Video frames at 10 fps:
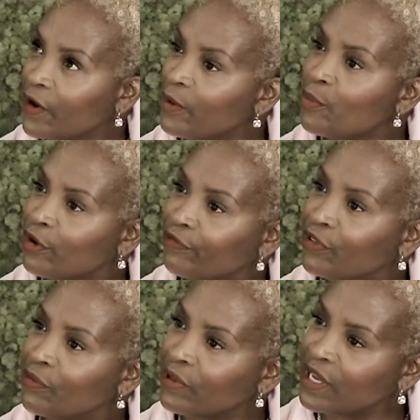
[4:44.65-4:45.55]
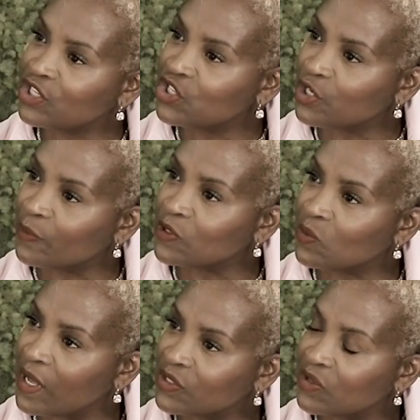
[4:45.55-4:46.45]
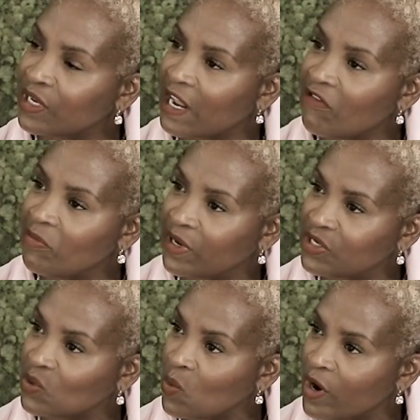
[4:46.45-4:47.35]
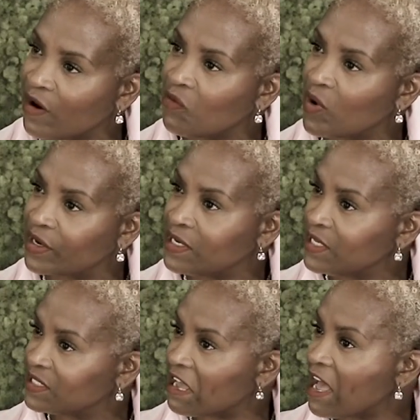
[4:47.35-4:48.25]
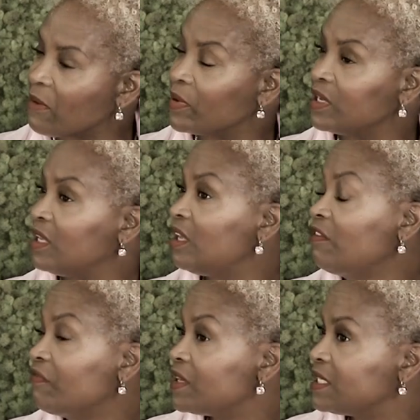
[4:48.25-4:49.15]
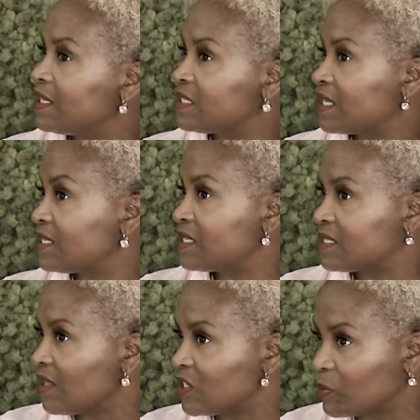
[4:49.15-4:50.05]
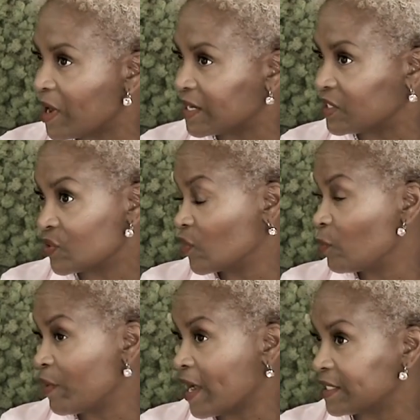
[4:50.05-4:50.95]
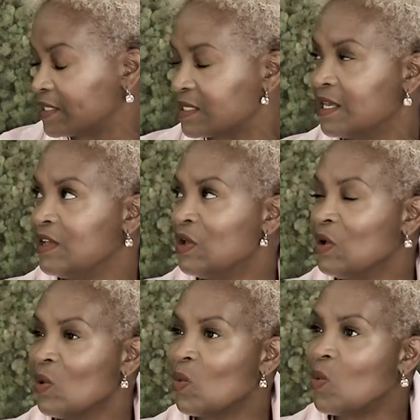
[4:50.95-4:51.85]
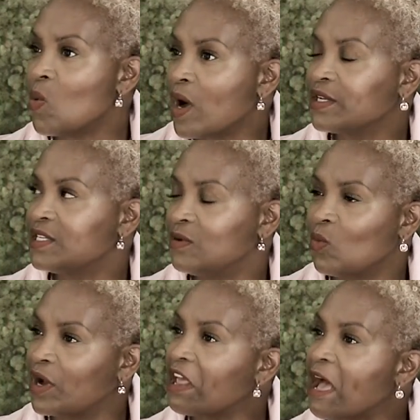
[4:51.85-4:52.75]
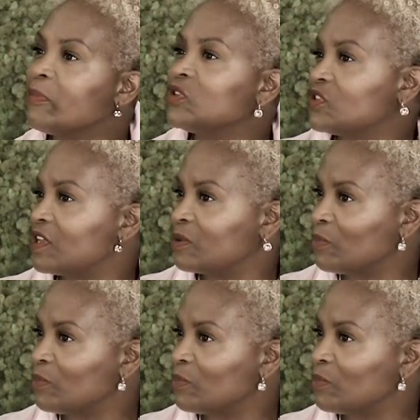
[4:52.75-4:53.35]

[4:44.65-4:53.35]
very important for the relationship as well, so that everybody's aware of what needs to happen. If a dentist had to sell his practice or her practice, what happens to that